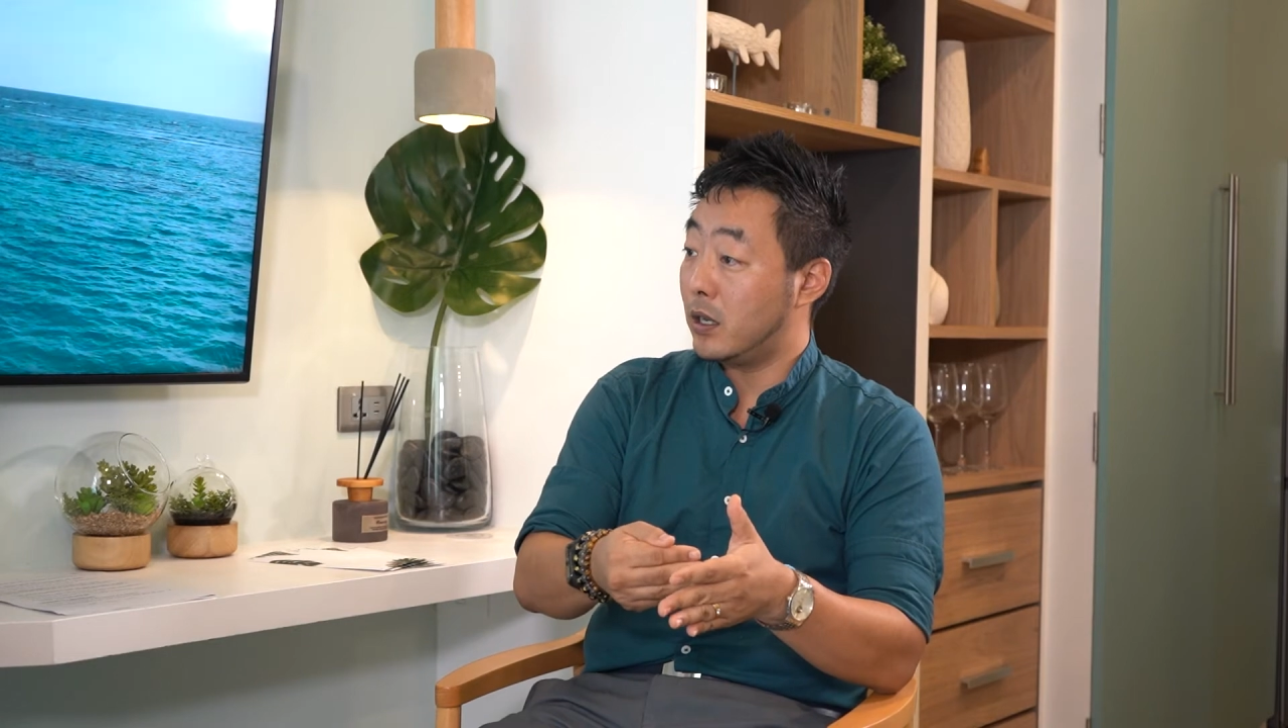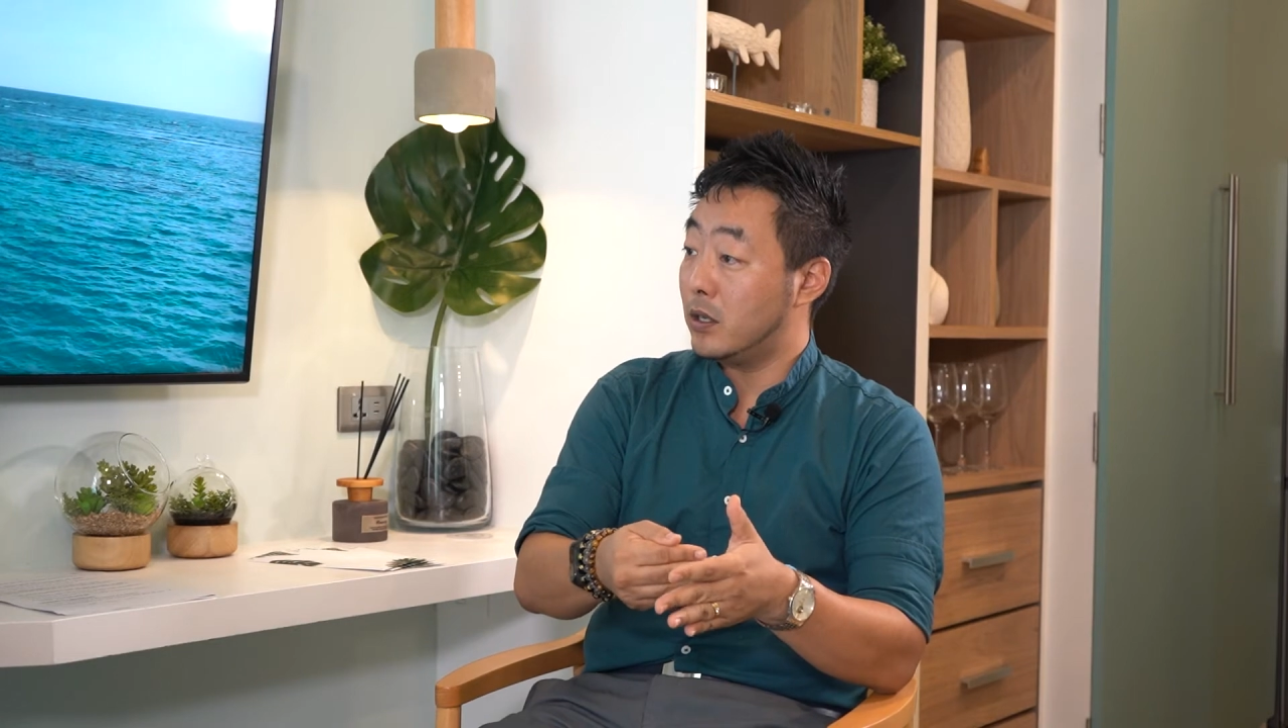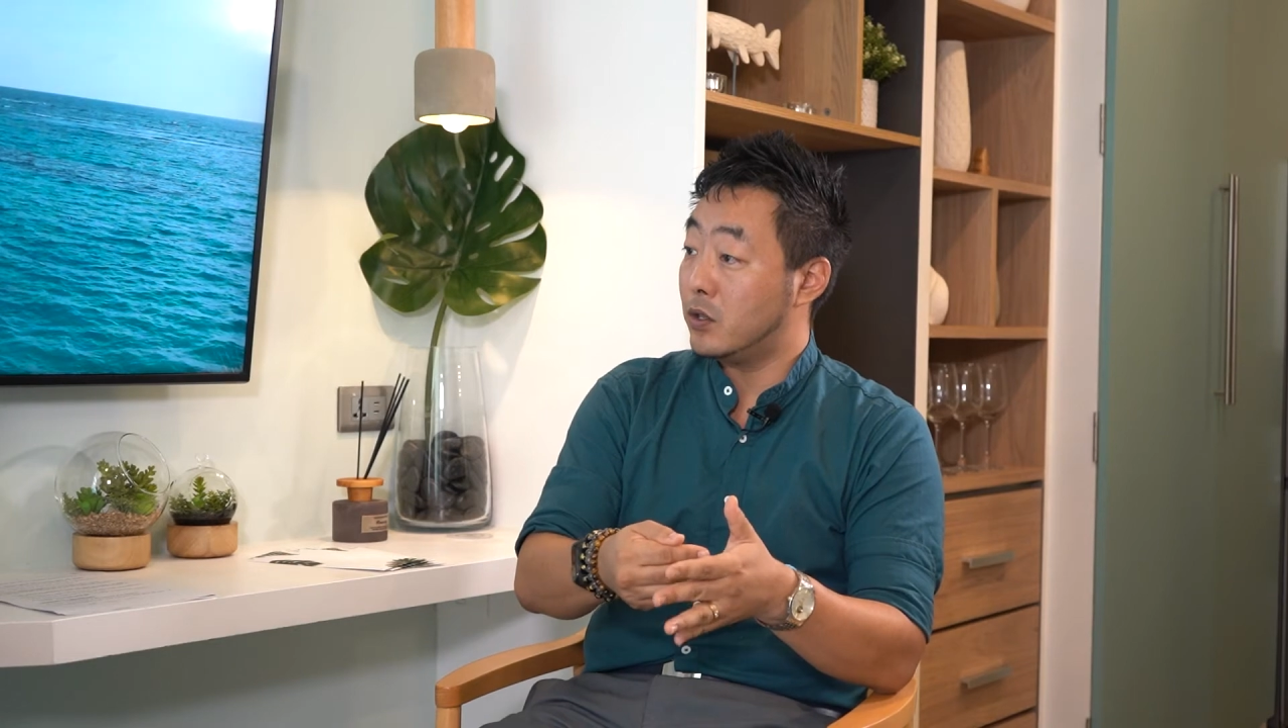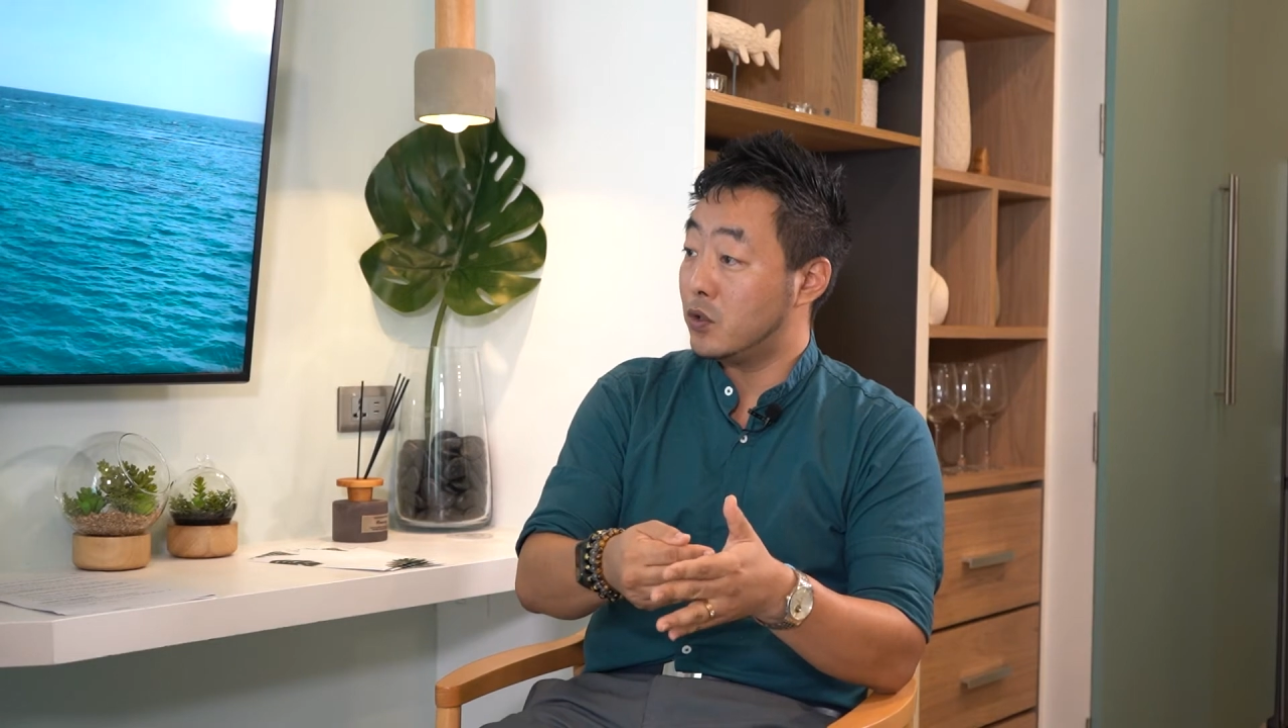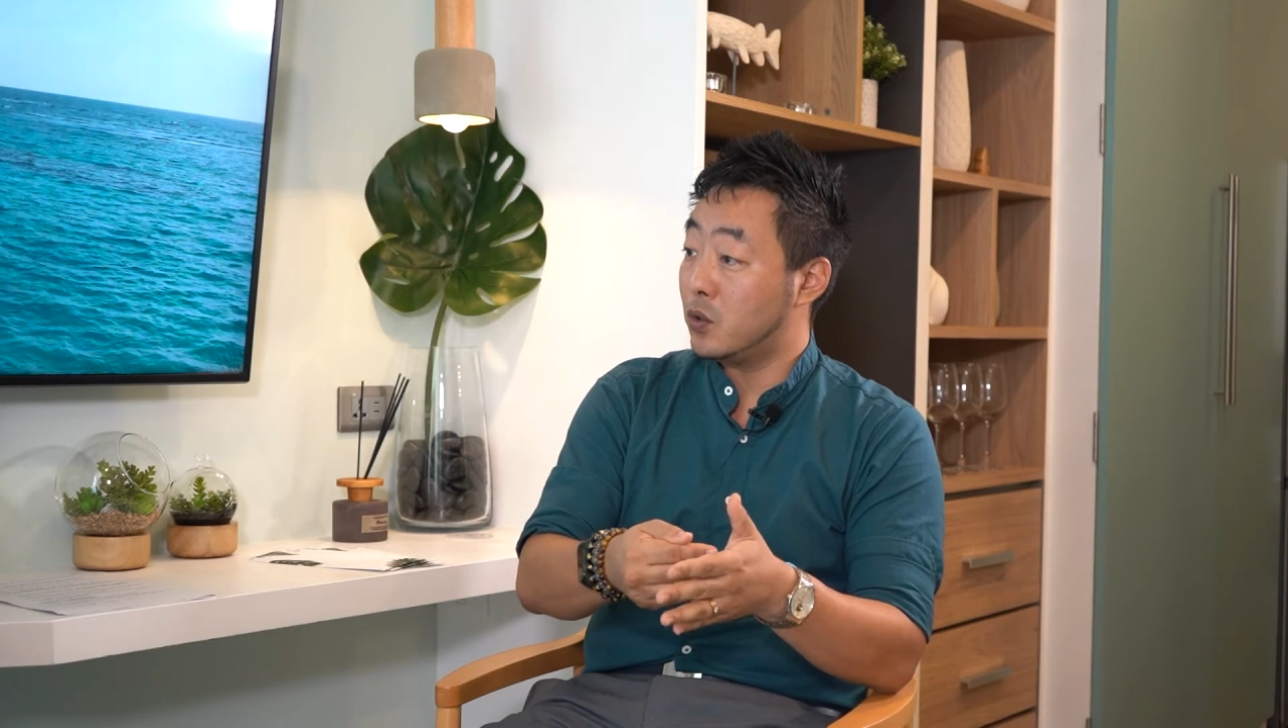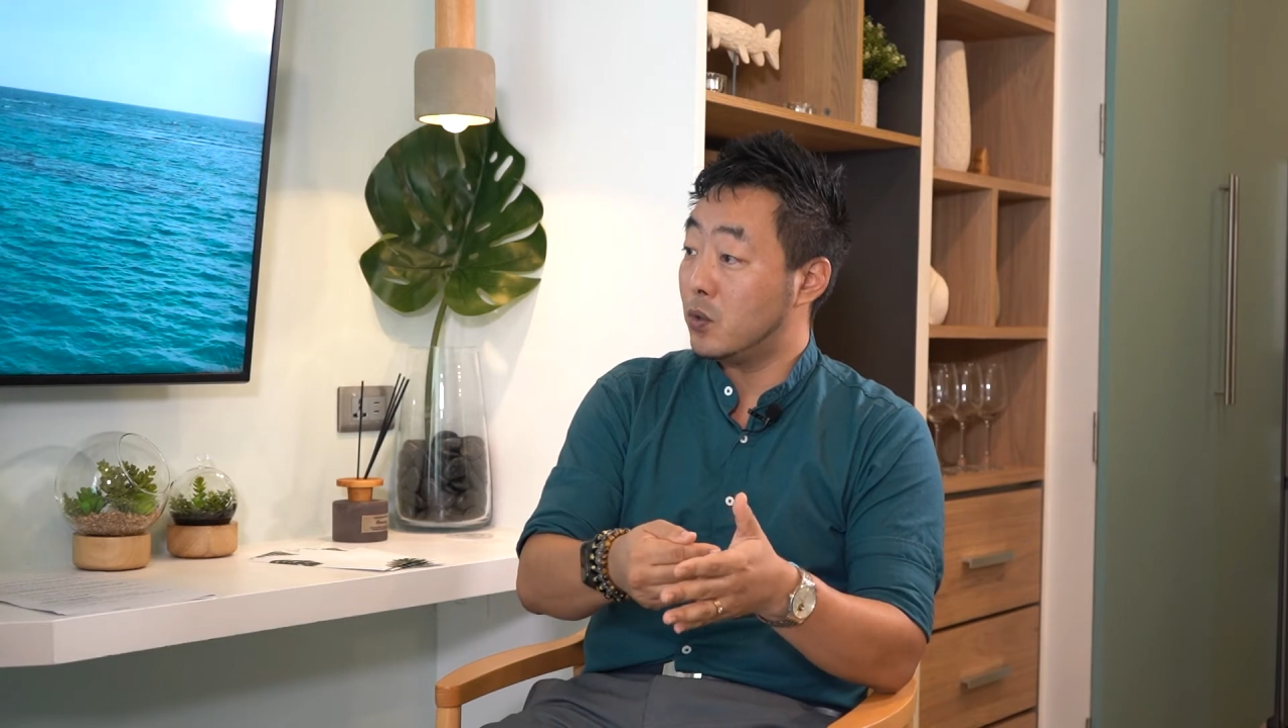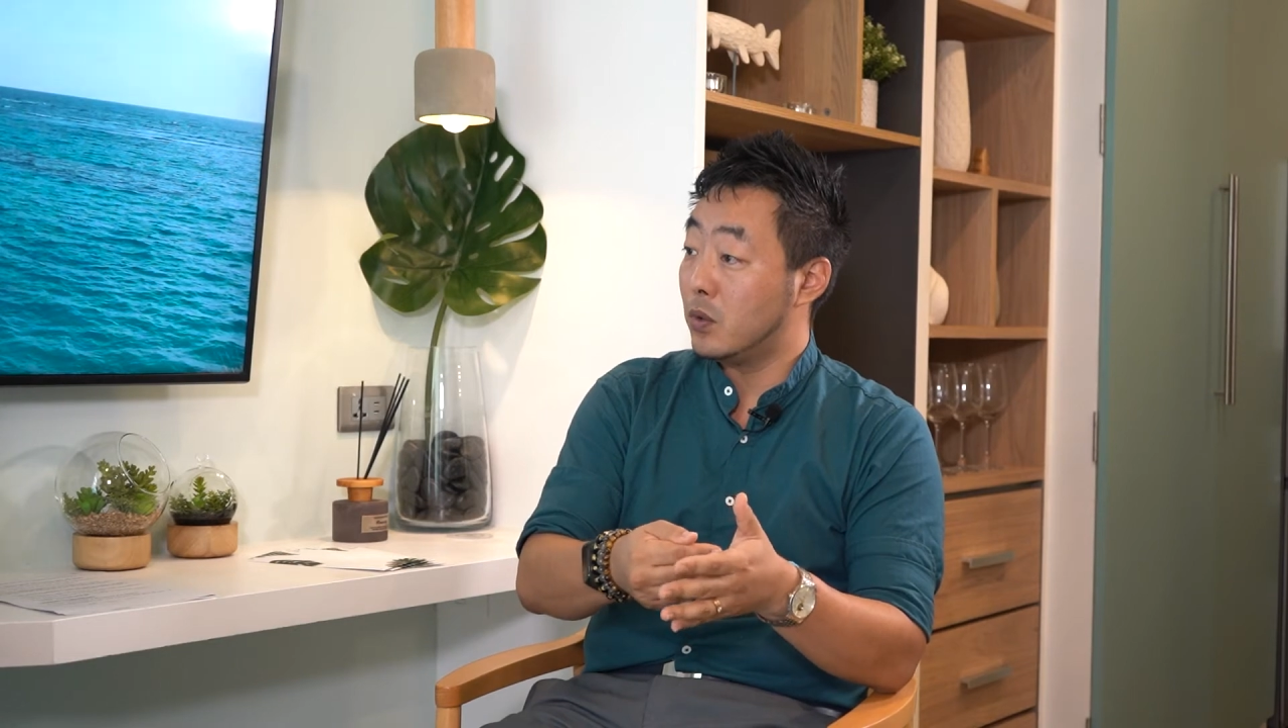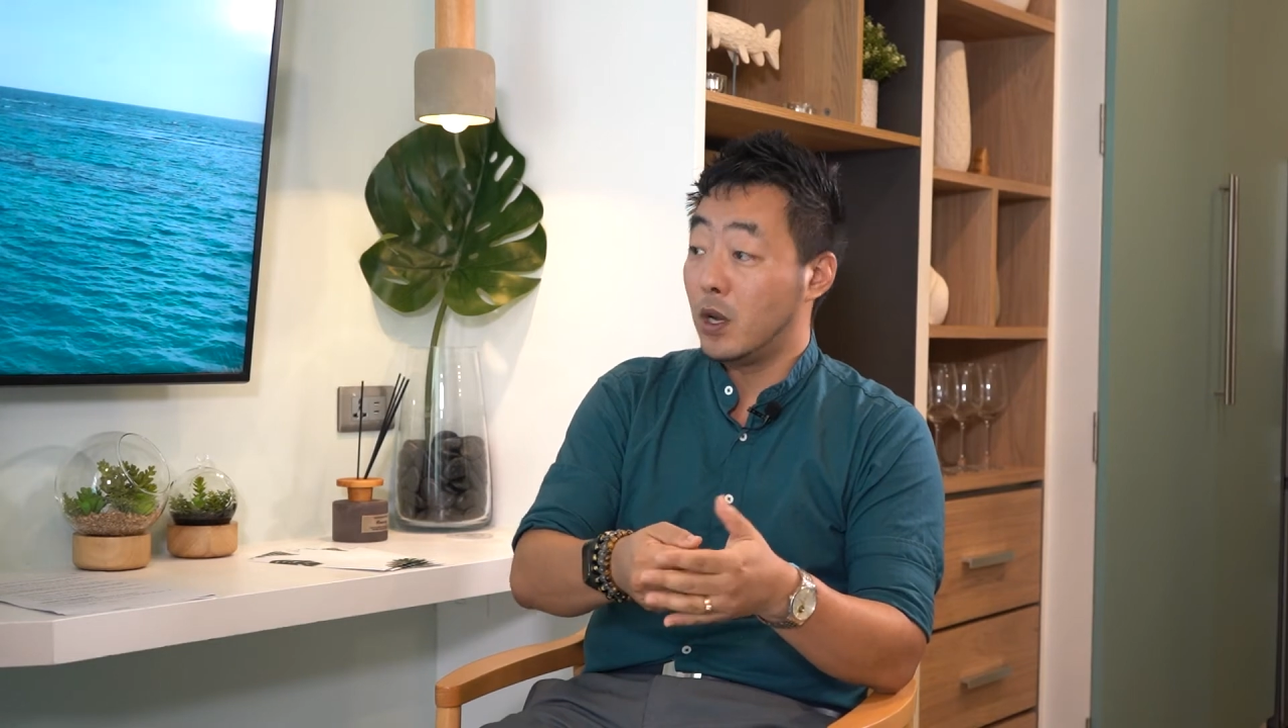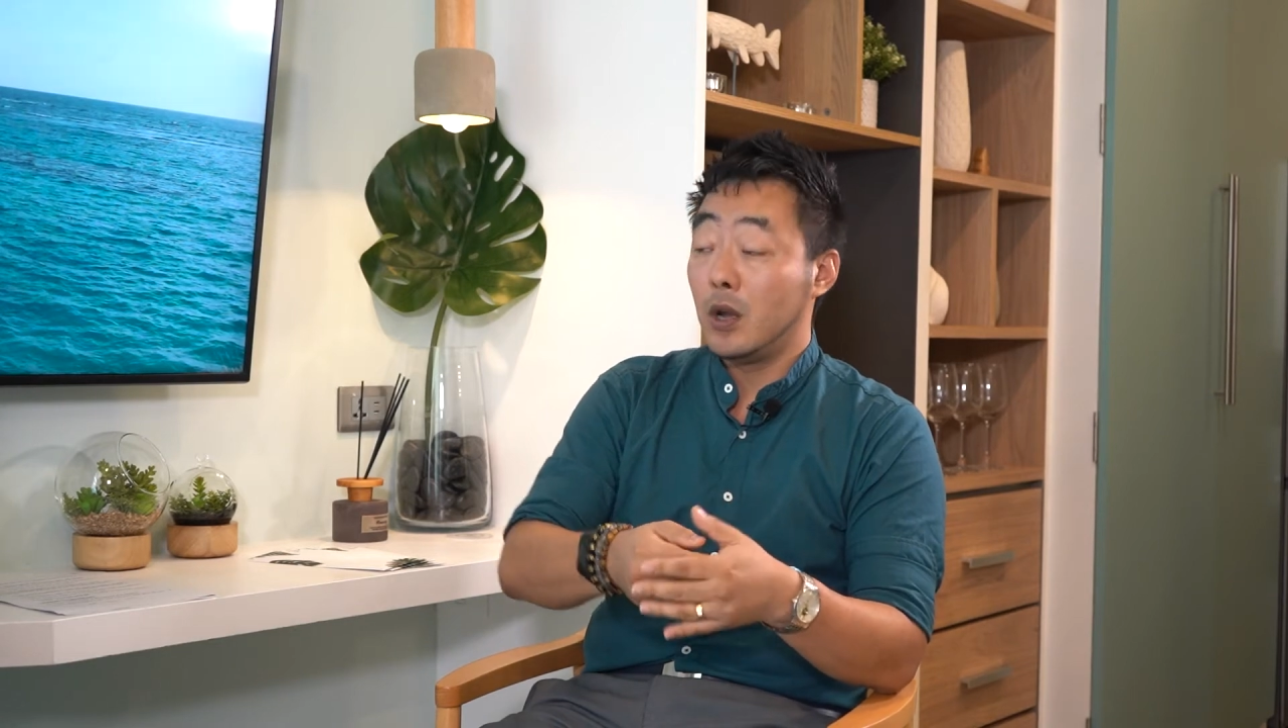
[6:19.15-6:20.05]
into